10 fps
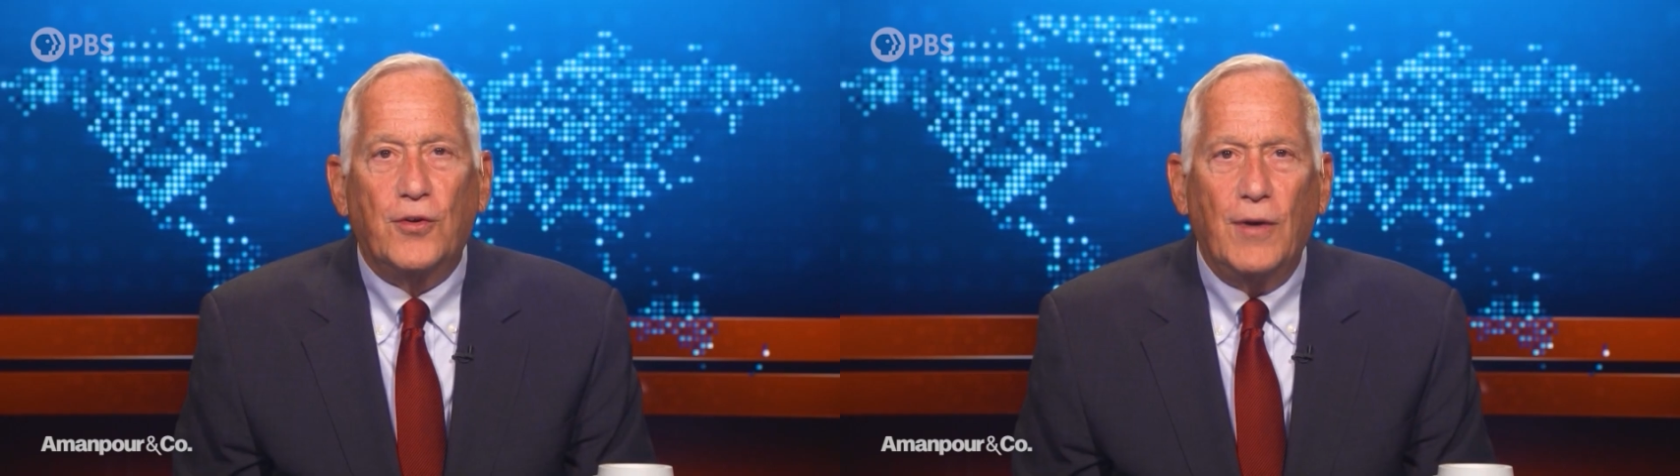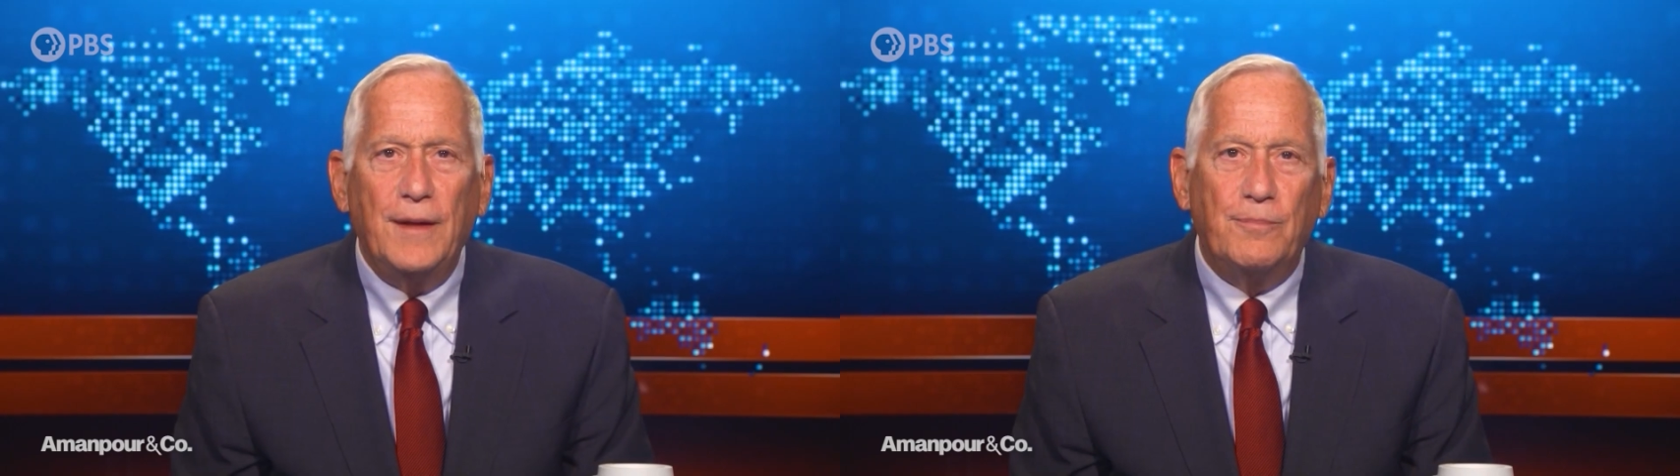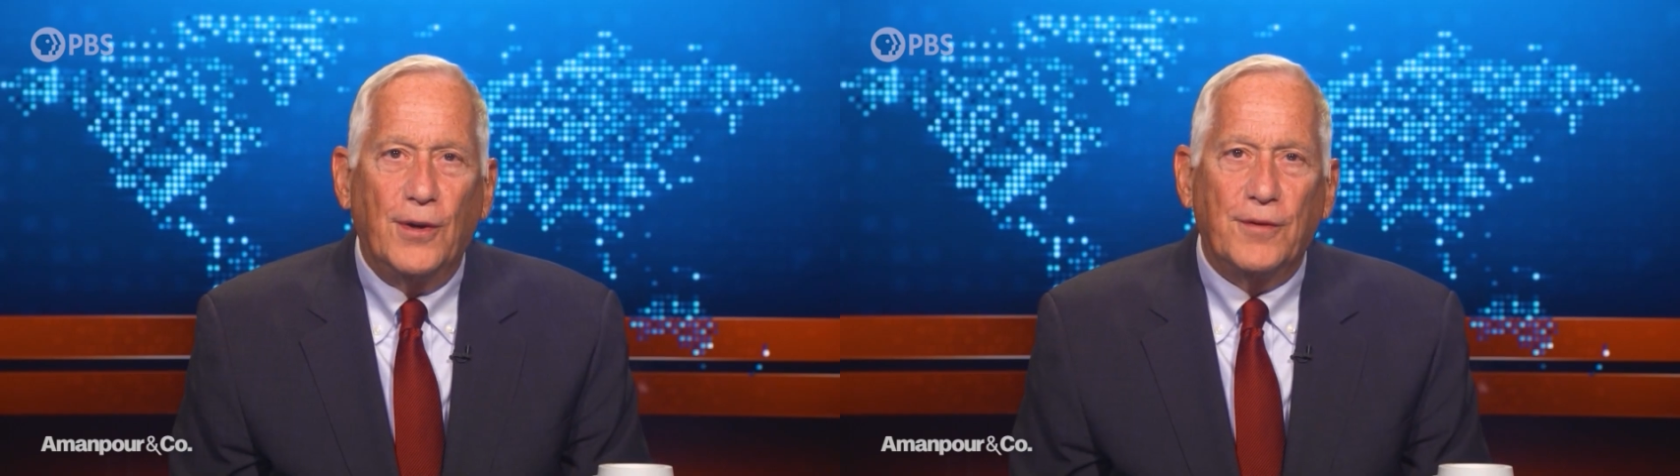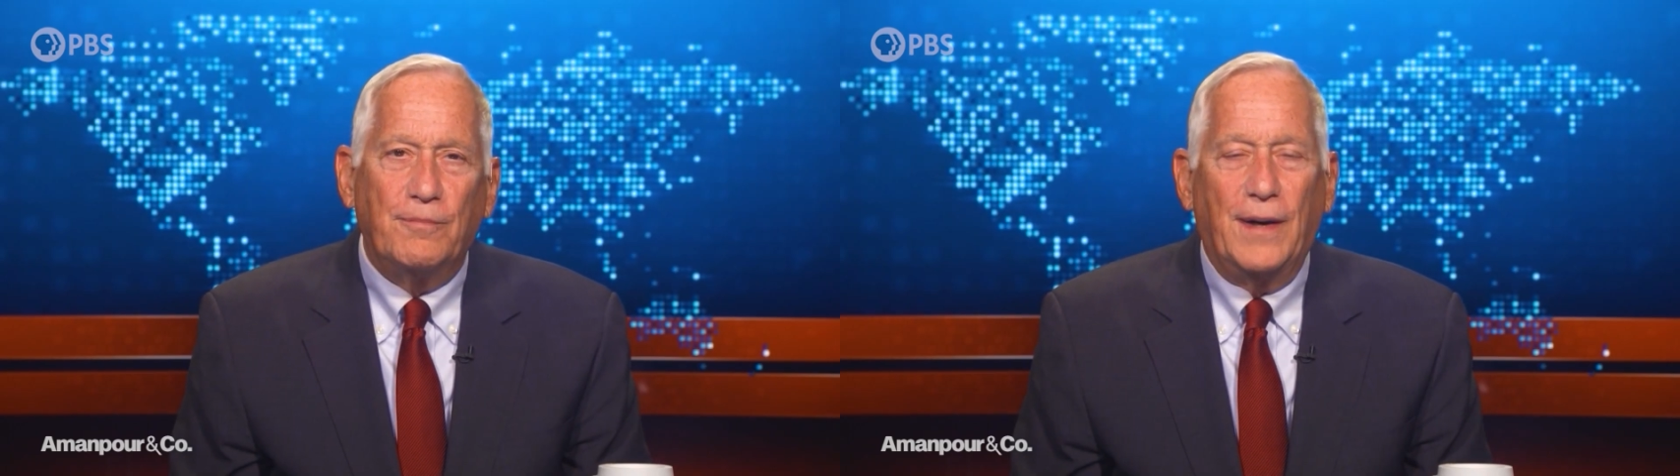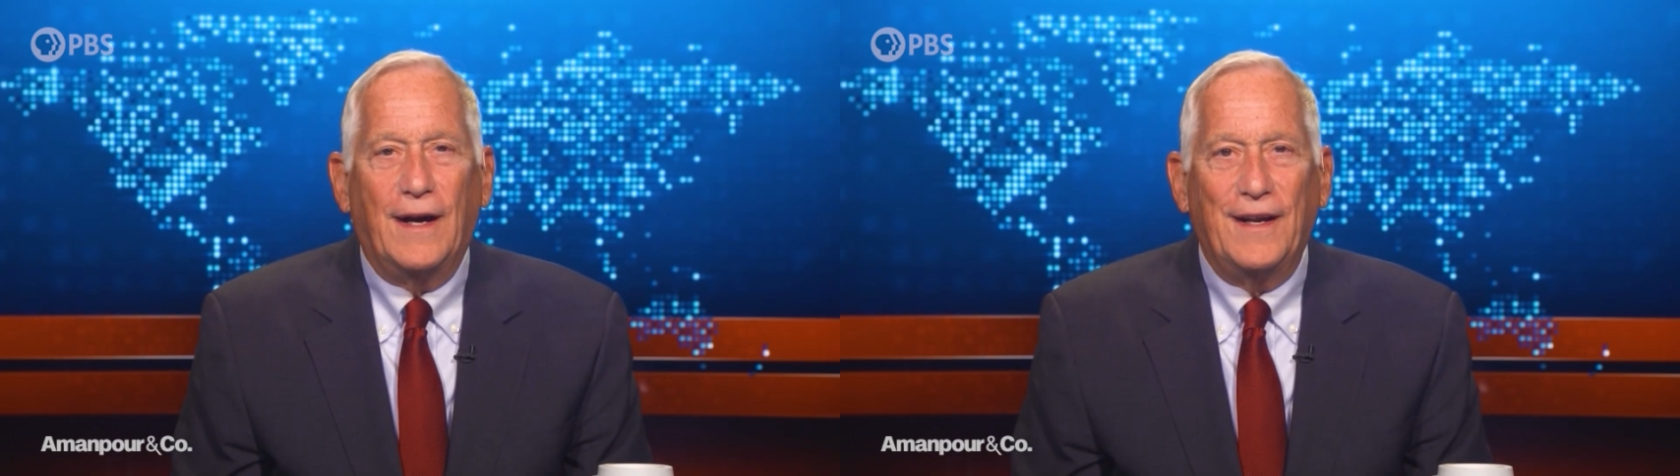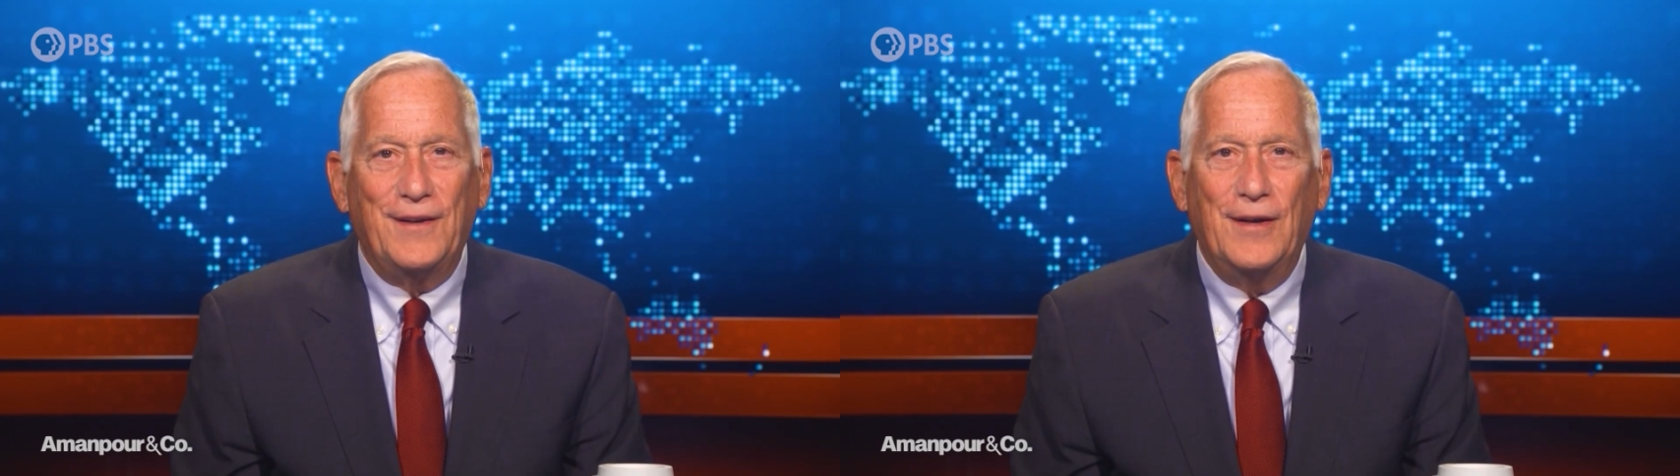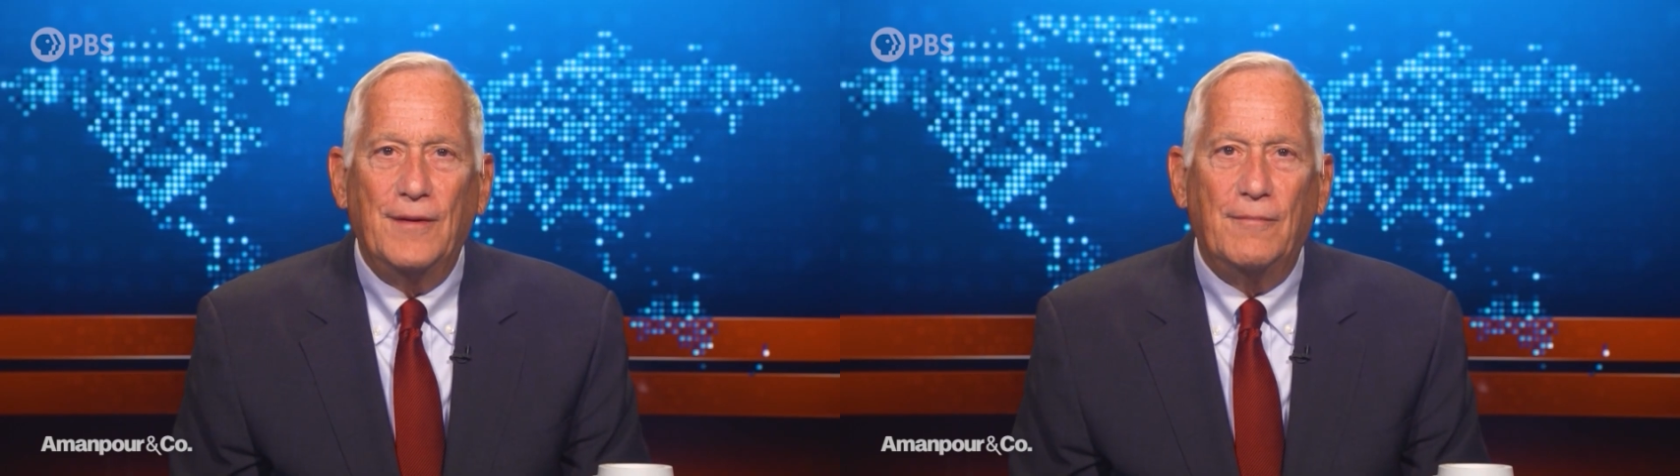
a great book by